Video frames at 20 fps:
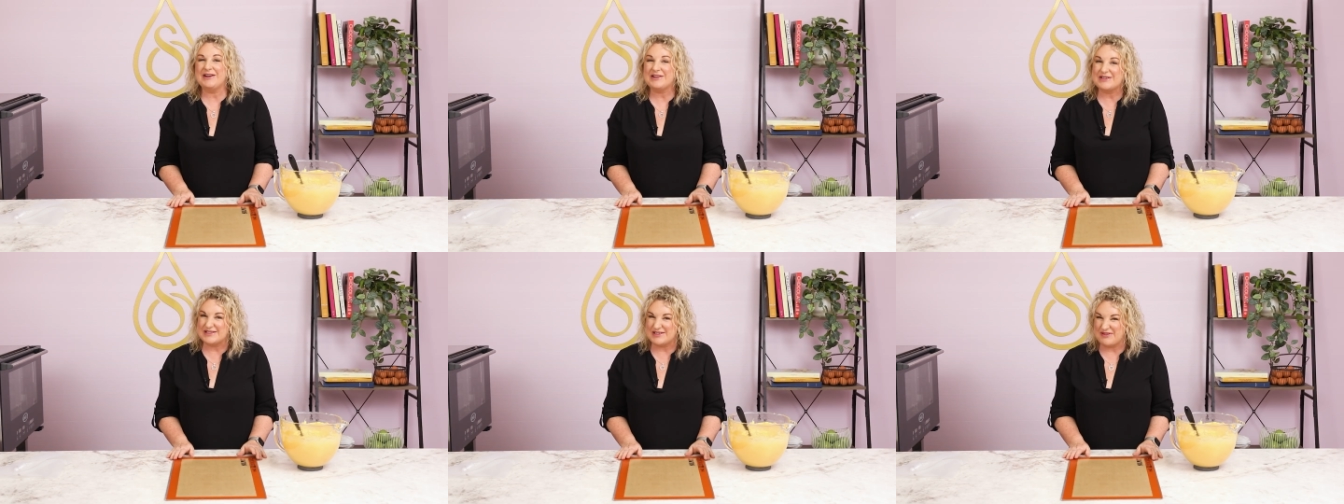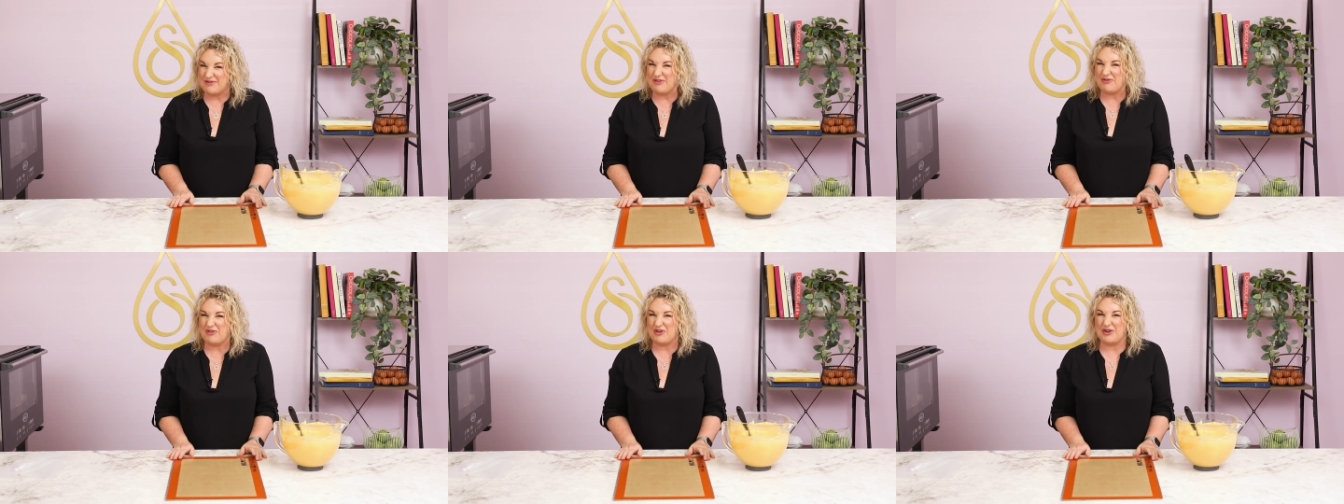because
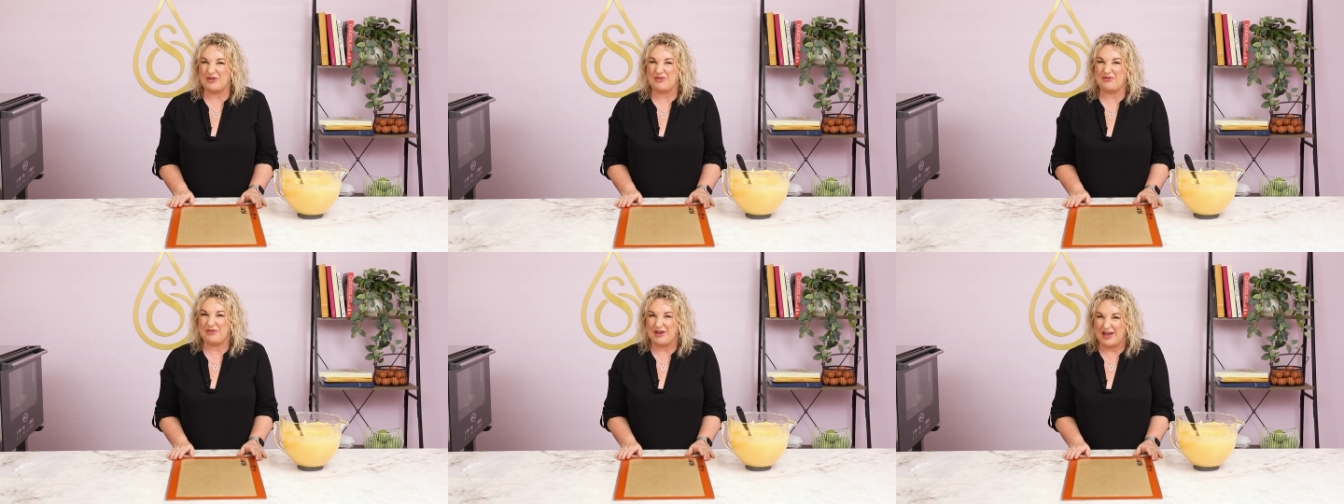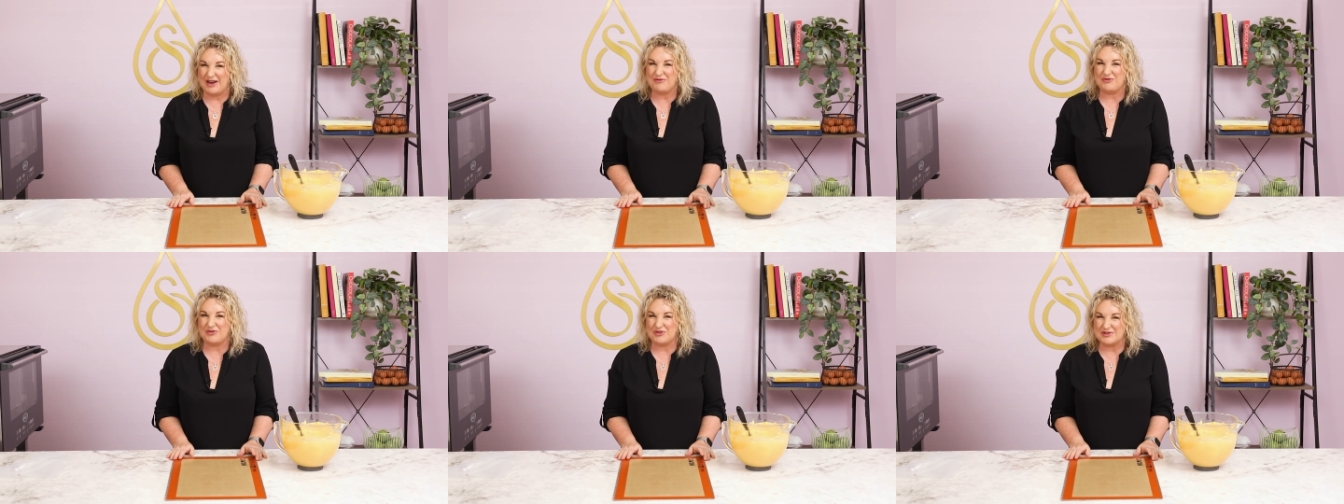if you've got a
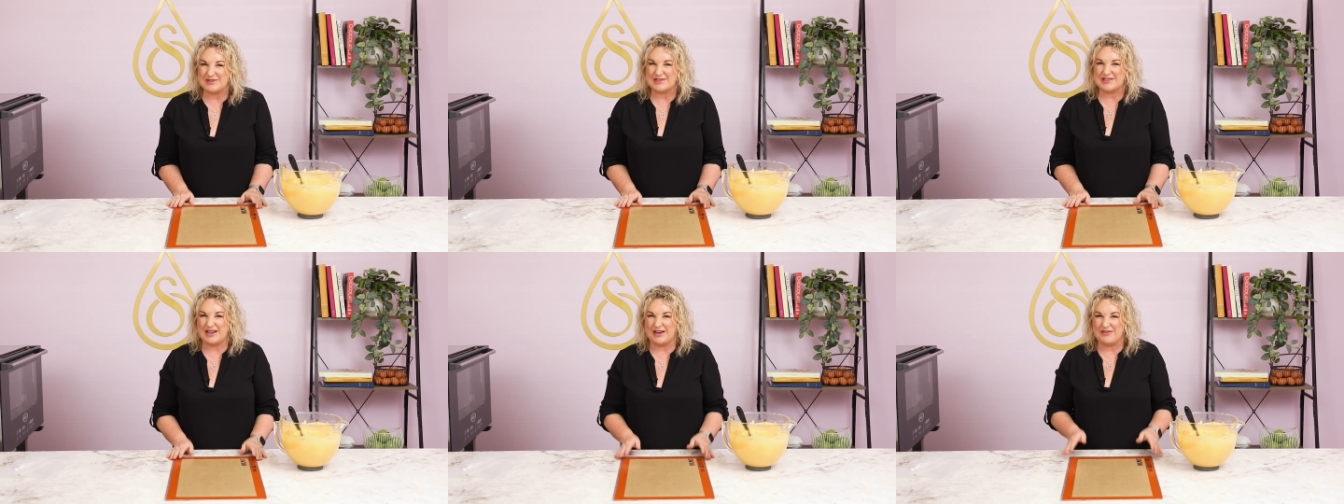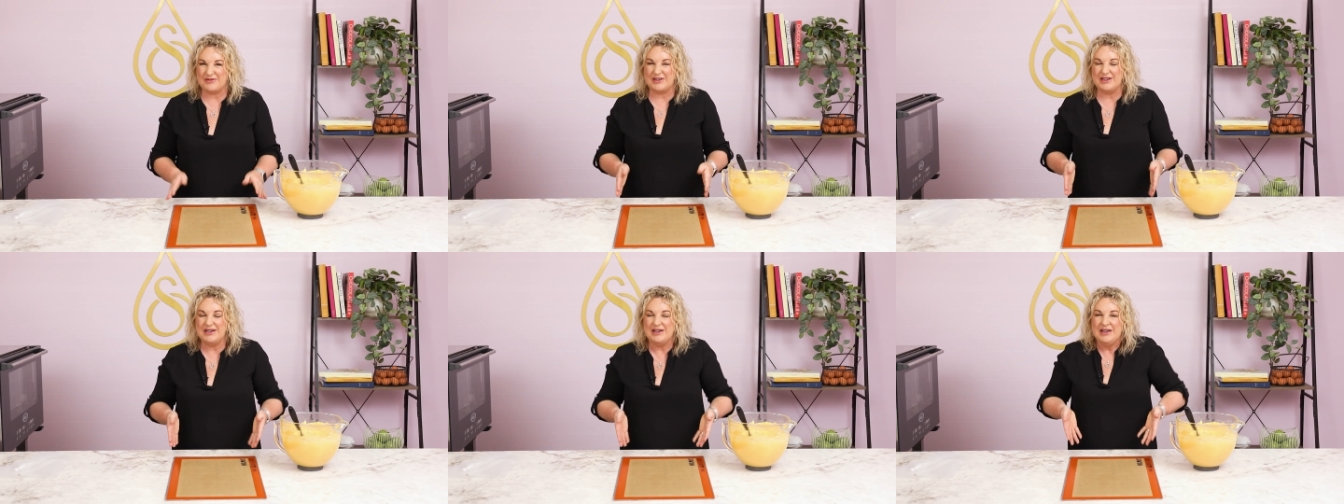fan forced
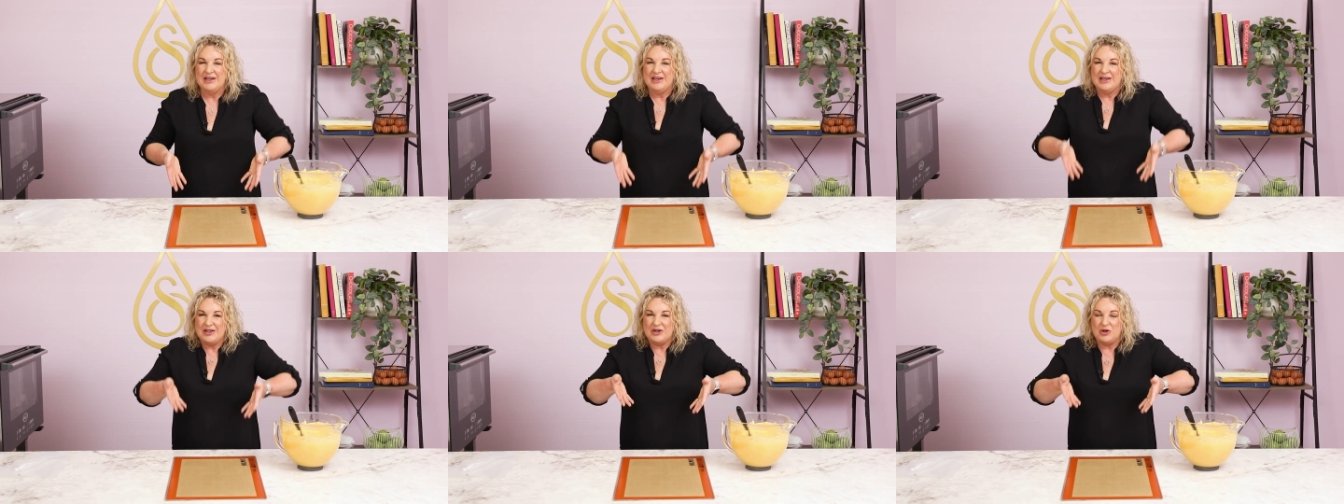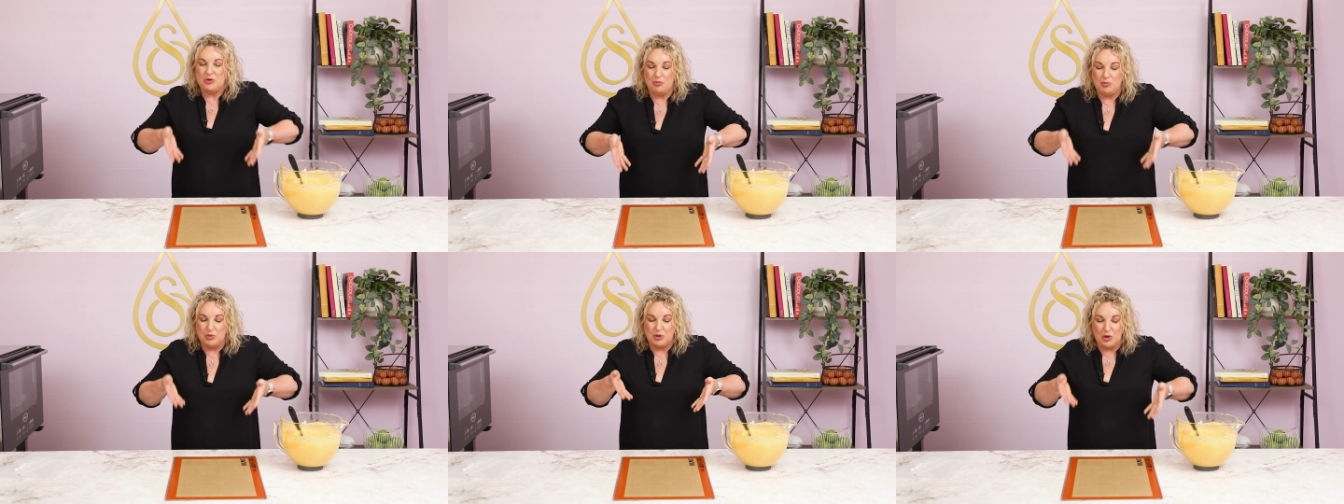oven,
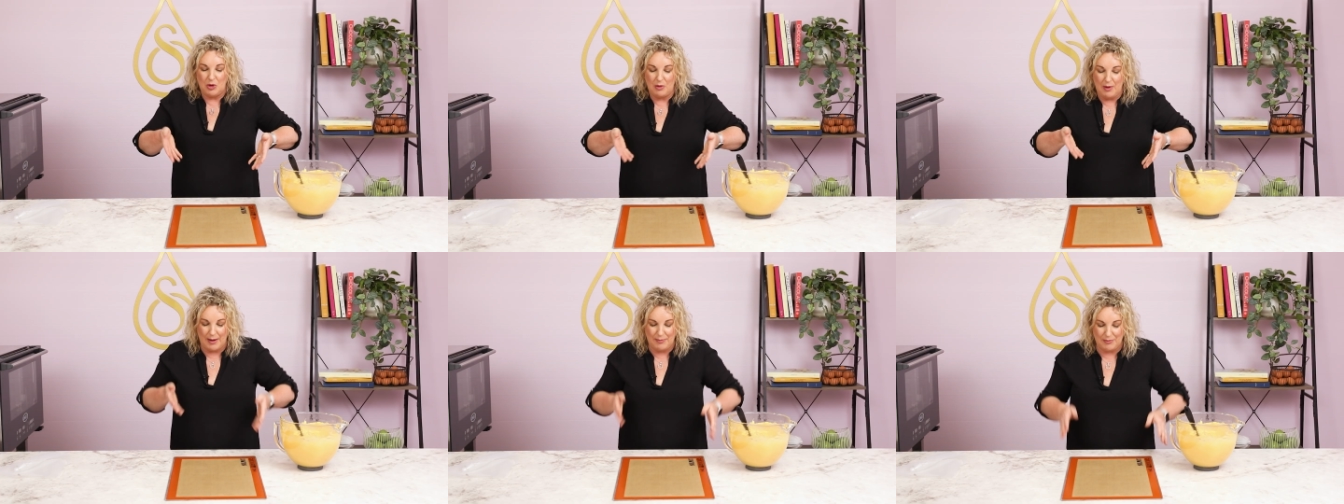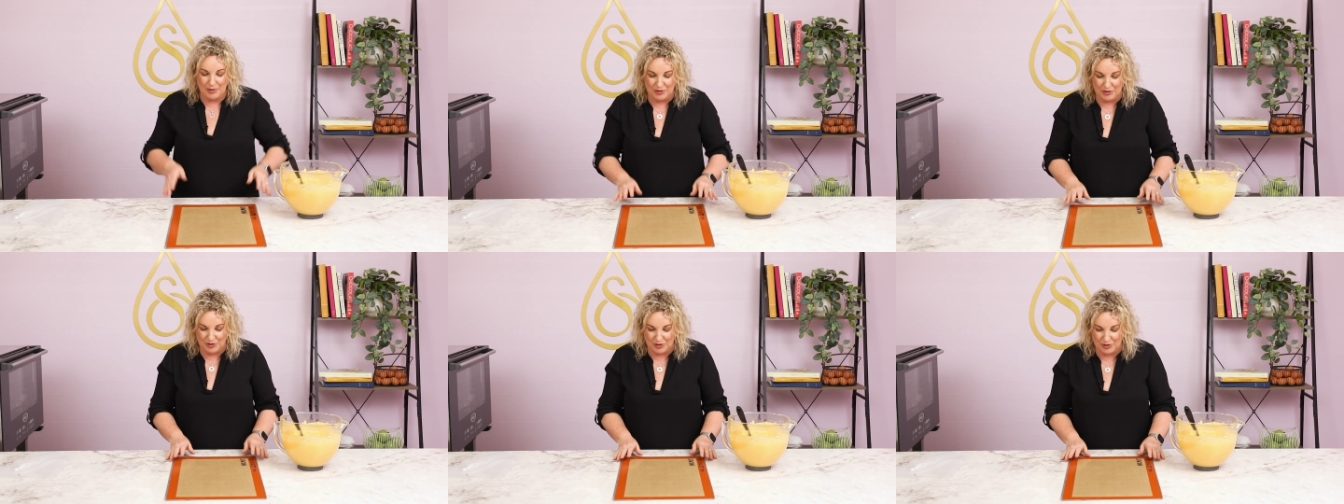it'll blow up on